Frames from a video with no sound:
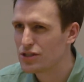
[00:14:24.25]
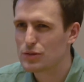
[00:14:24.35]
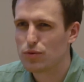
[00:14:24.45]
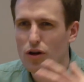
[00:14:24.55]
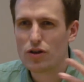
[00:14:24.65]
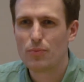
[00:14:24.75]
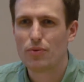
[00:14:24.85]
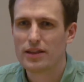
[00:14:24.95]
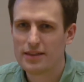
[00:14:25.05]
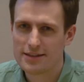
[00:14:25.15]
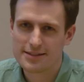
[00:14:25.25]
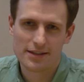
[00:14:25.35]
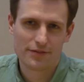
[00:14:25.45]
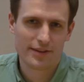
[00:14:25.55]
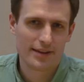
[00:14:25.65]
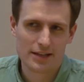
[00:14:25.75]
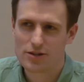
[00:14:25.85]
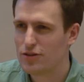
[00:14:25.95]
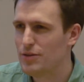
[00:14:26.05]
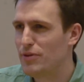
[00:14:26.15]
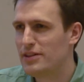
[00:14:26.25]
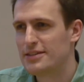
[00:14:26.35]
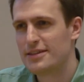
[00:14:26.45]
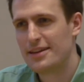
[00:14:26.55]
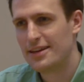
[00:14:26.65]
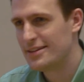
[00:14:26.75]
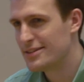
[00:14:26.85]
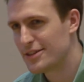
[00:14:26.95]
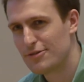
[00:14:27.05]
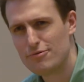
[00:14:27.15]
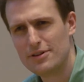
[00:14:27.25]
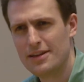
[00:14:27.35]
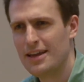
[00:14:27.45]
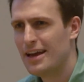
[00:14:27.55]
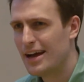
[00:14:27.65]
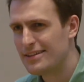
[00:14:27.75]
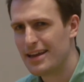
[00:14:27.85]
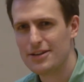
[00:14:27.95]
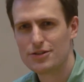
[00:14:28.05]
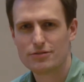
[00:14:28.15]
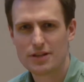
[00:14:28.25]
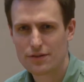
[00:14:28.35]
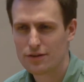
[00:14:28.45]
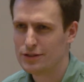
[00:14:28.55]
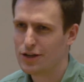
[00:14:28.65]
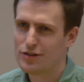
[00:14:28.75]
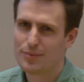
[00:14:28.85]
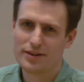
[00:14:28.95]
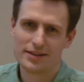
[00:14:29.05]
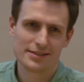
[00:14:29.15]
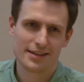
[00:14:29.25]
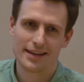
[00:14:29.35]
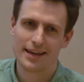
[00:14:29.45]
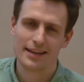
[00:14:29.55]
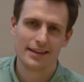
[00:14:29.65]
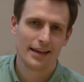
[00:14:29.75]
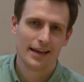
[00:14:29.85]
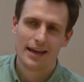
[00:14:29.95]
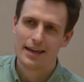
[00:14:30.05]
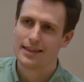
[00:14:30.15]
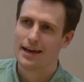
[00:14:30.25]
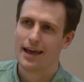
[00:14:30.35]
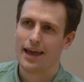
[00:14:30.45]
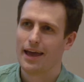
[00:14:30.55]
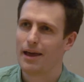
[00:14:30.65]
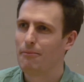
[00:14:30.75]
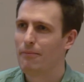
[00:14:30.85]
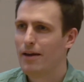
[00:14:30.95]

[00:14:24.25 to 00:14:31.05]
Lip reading: explore how you bring this to different kids, how you bring this to a kid that's got really attentional difficulties, how you bring this to a kid that,